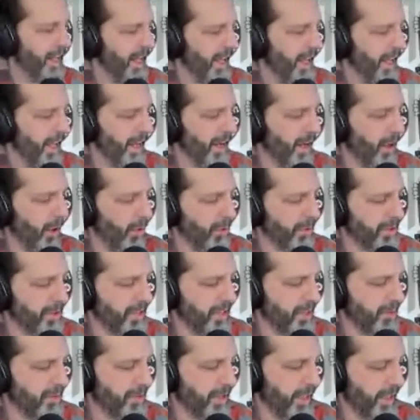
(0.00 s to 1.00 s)
it always
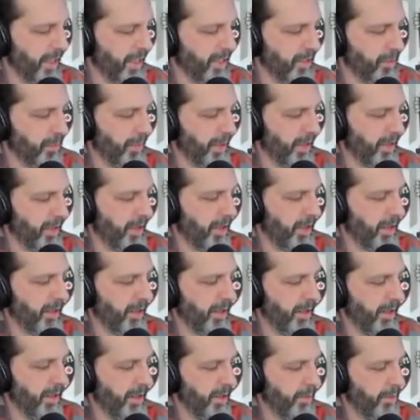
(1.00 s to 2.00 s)
seems like it's bigger.
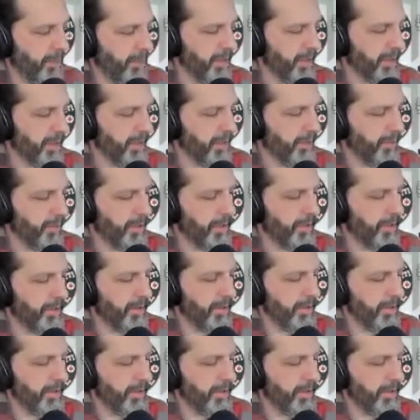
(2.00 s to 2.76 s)
But look, one,